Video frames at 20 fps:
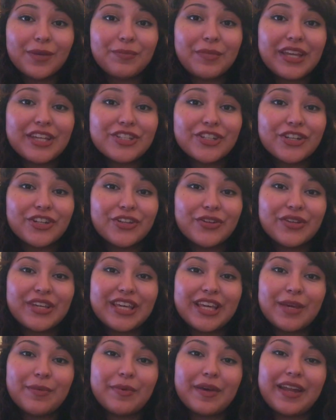make sure you
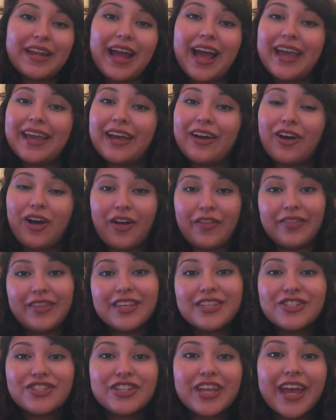keep an eye out on
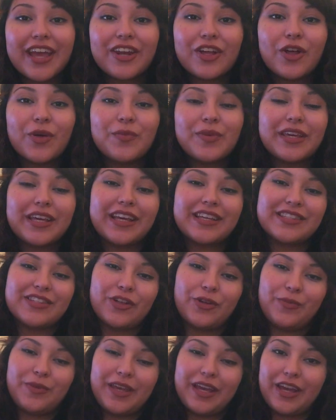this channel because
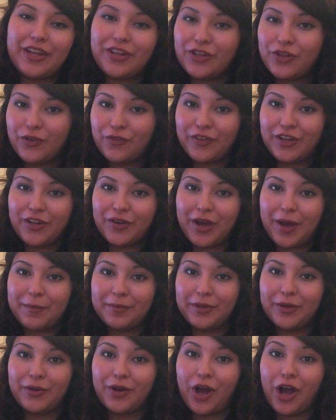there'll be a new video
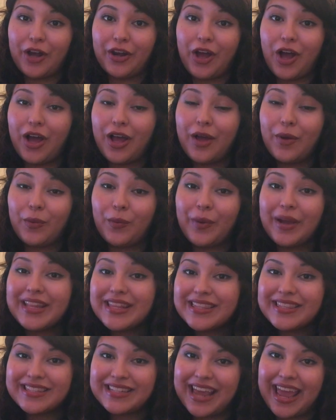upload on
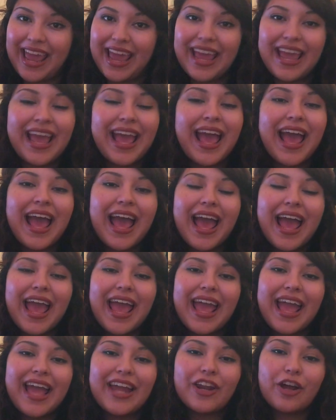Wednesday,
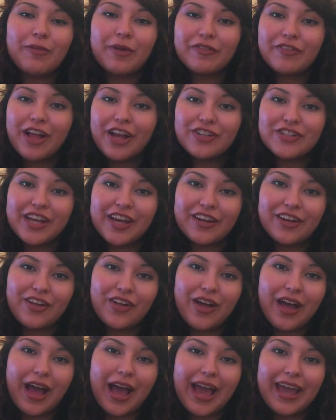and on my vlog
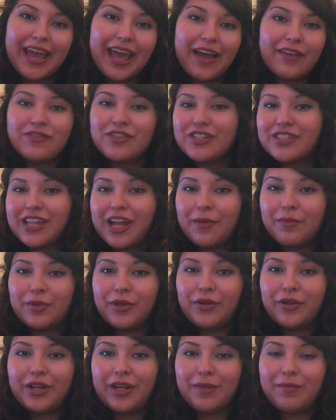channel I have just
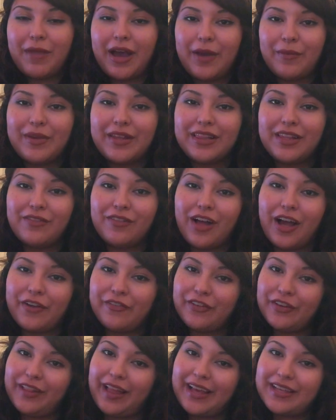uploaded my weekly
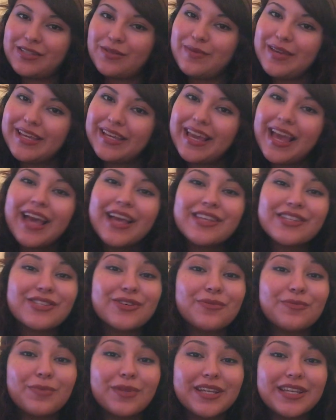vlog for last week,
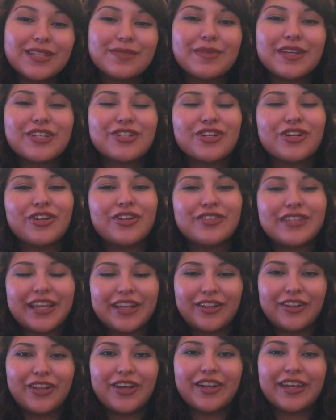so please make sure you
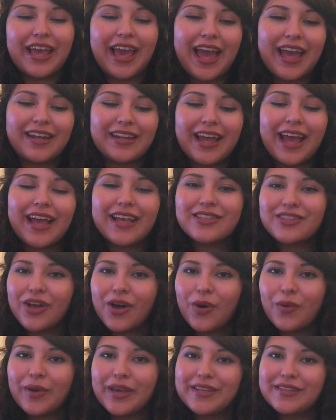take a look. And as
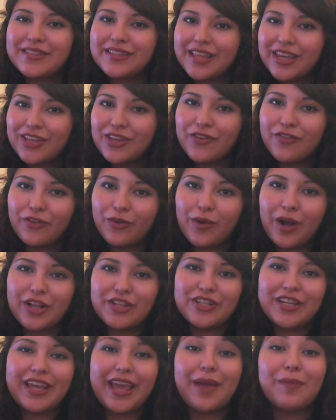always, thank you for
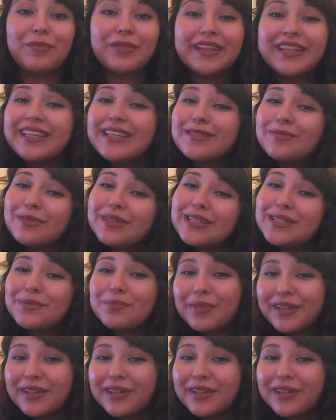watching, and please please